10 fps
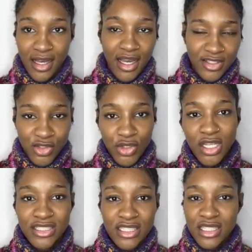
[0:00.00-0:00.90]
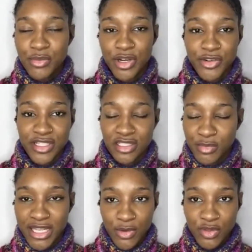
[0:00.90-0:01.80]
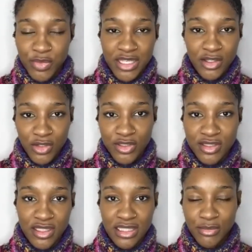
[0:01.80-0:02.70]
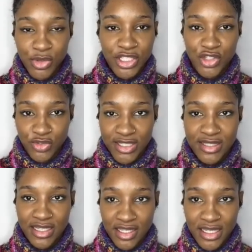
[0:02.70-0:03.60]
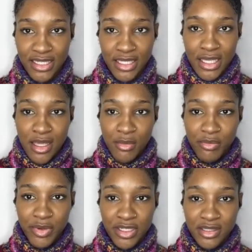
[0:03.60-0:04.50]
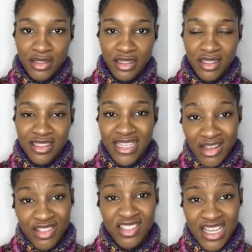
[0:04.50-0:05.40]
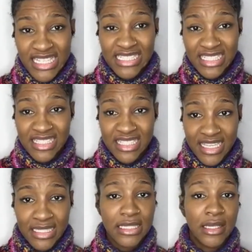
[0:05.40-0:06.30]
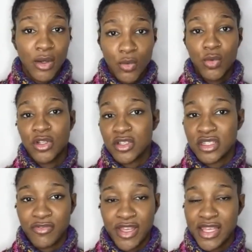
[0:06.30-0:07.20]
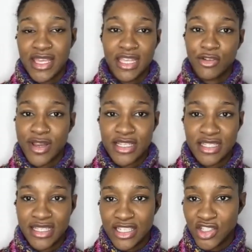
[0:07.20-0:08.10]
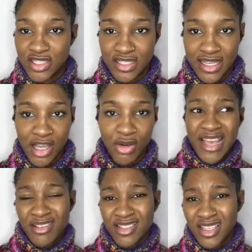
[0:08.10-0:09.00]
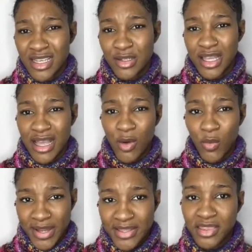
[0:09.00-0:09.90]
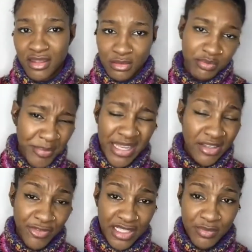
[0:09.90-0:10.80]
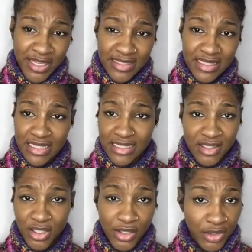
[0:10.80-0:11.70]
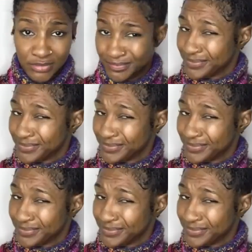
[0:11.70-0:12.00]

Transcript: I did see progress because my hair was being constantly moisturized at night. But the downside, as I said, was the fact that it created an itchy scalp. Downside outweighed the benefits, basically, so